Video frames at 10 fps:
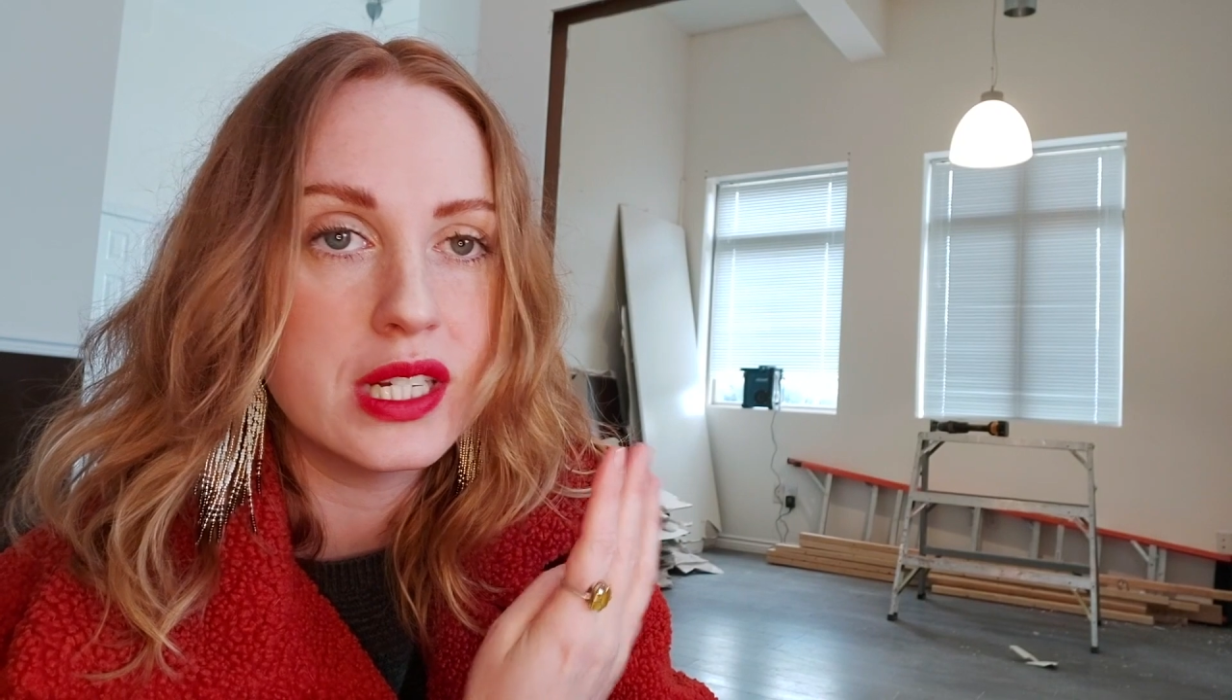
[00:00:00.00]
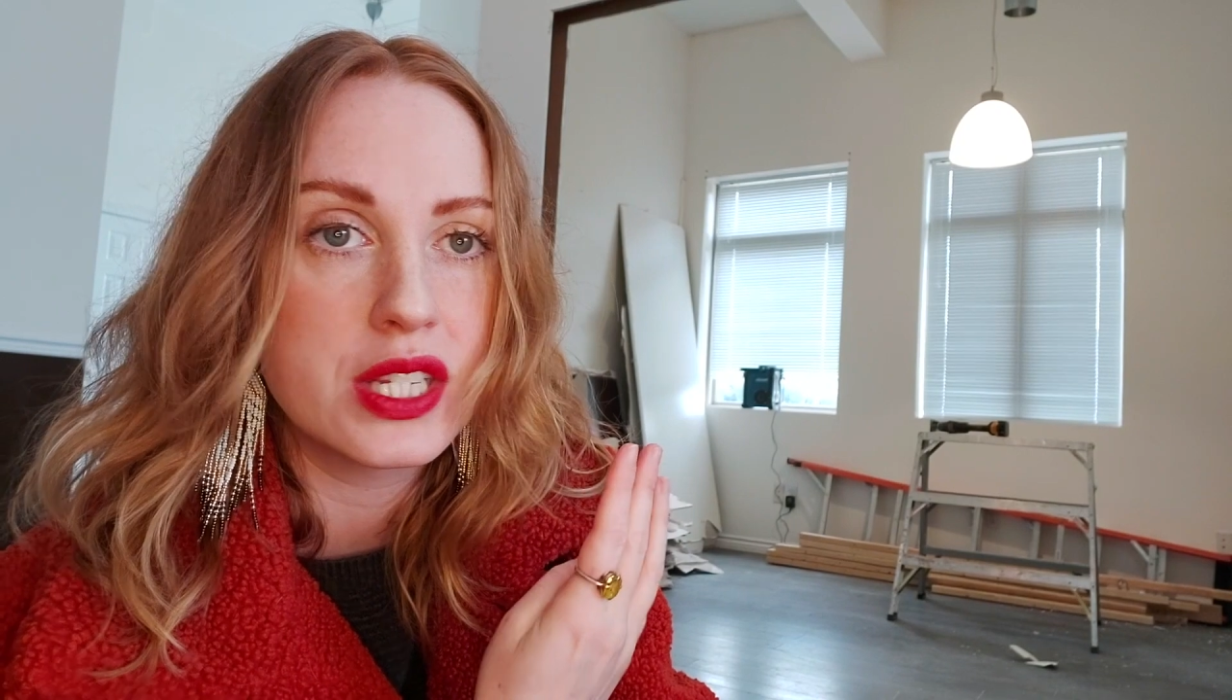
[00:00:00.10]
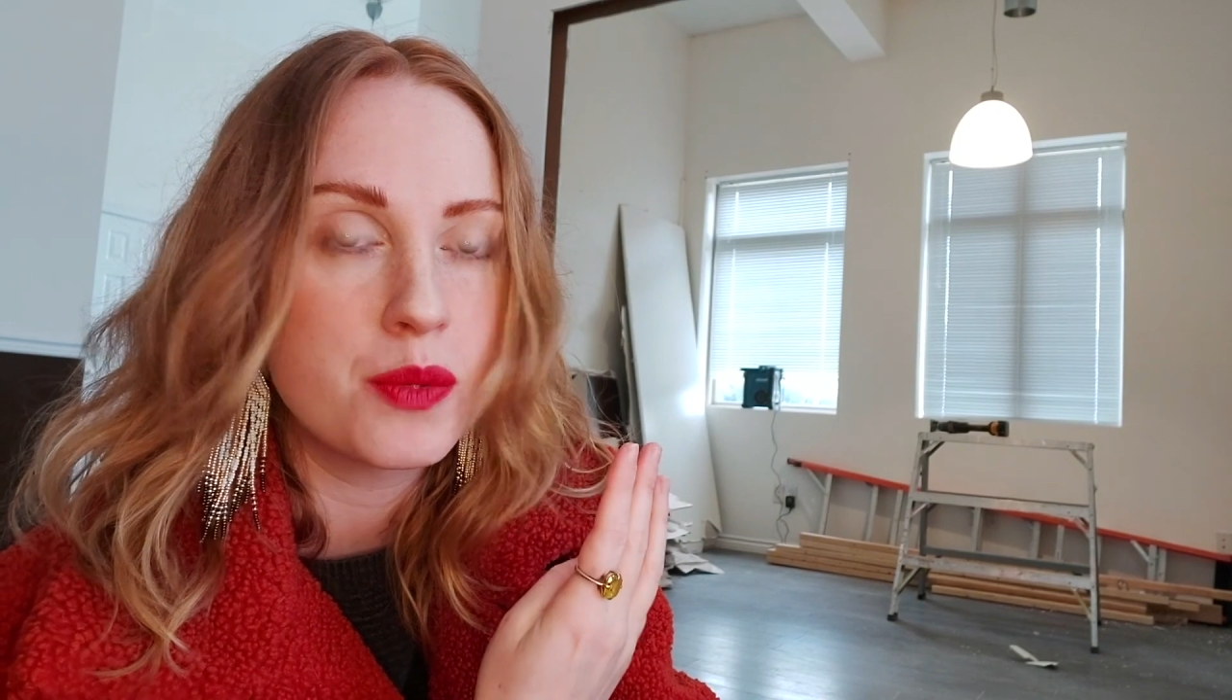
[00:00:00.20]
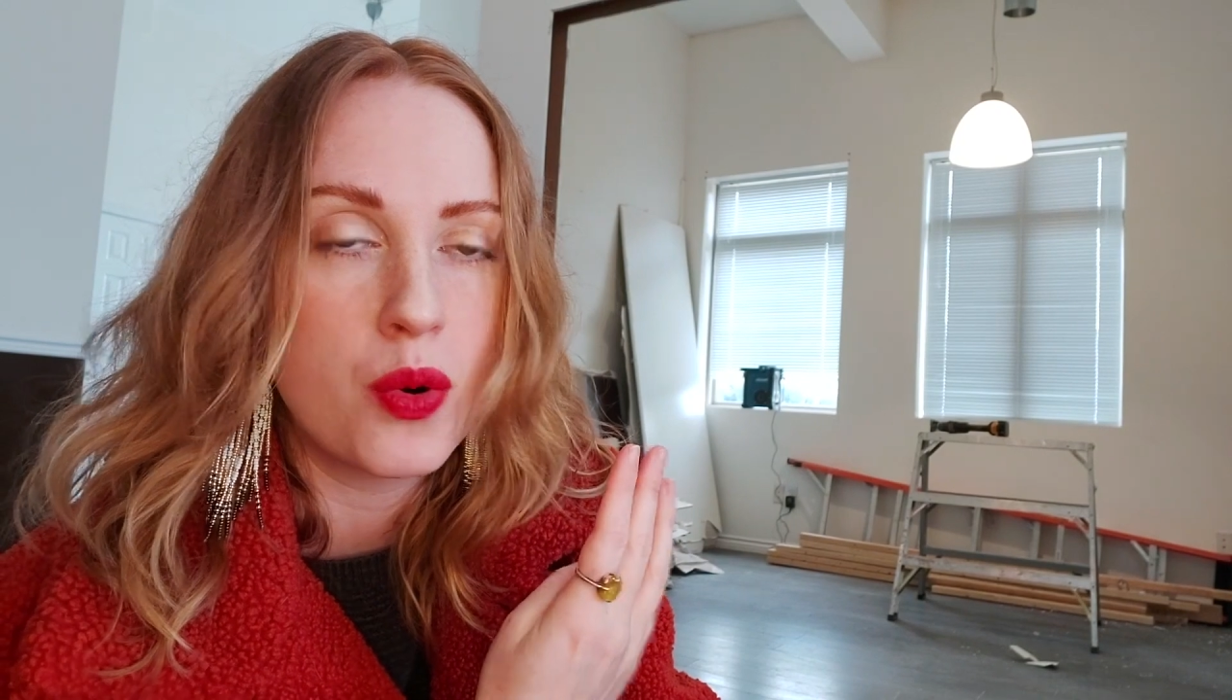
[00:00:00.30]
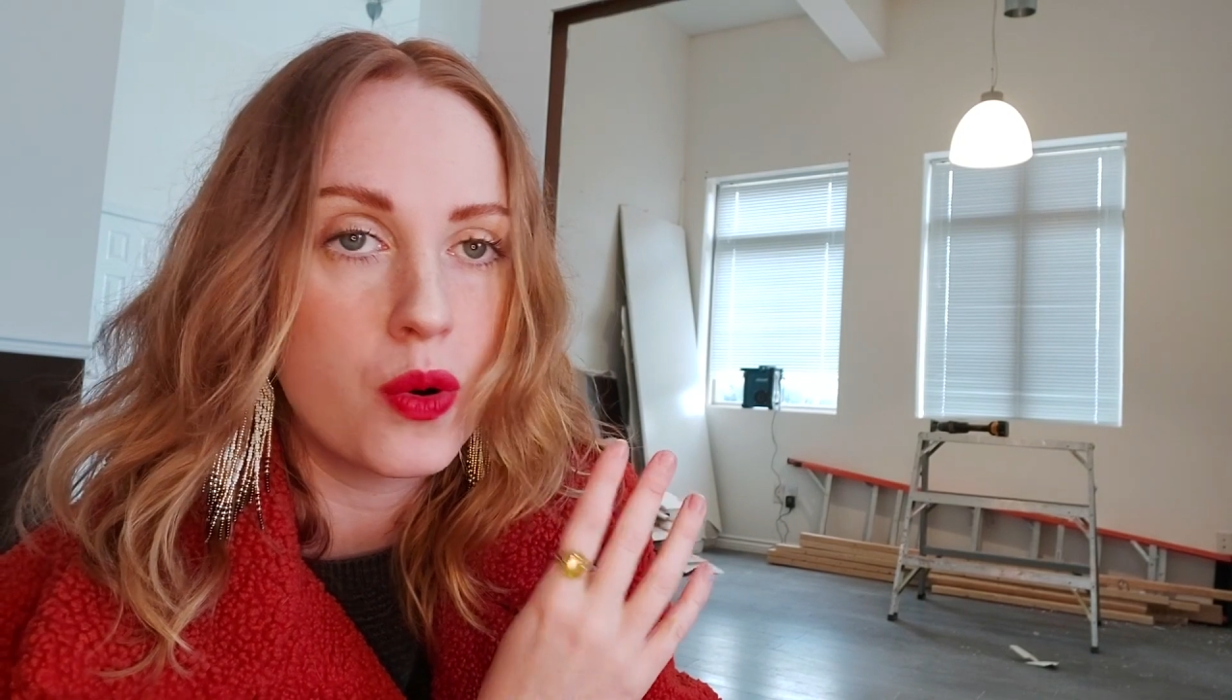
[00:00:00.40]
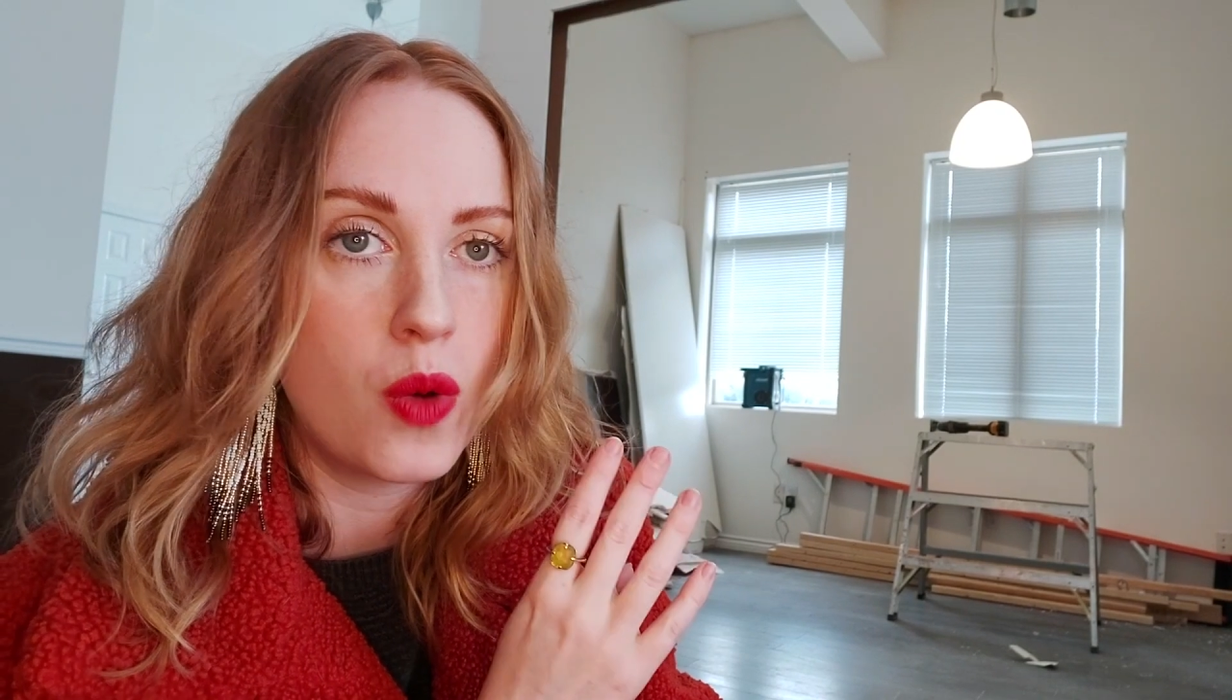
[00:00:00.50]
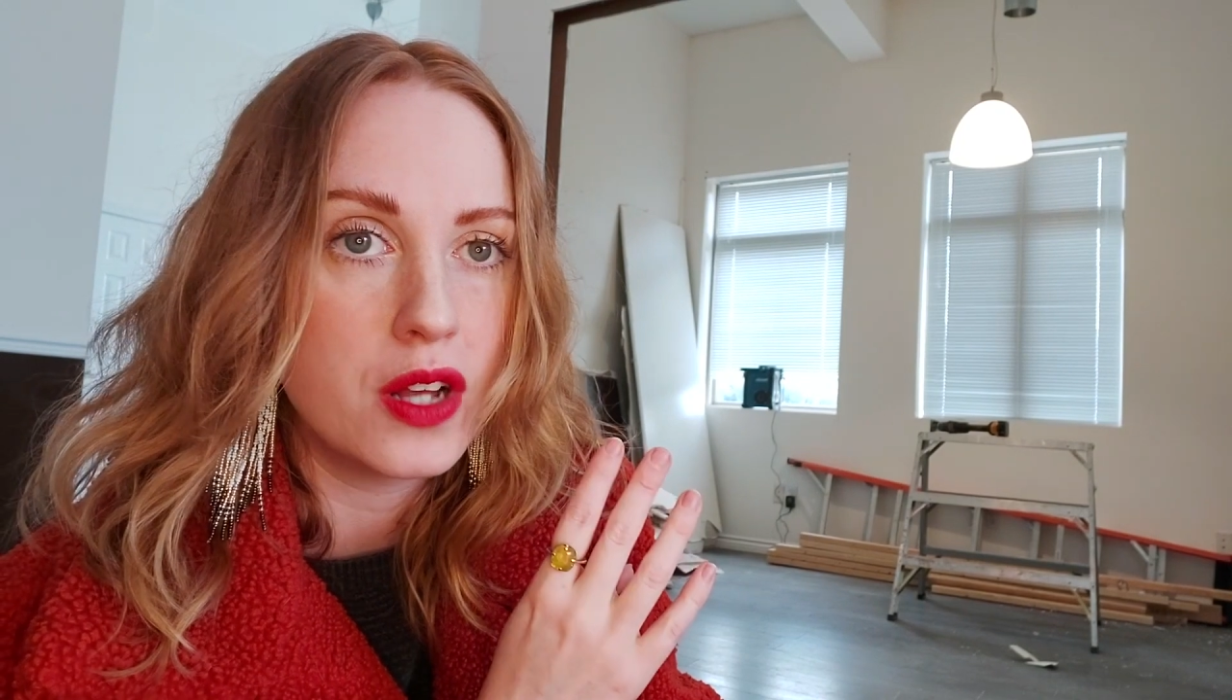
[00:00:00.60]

a support wall,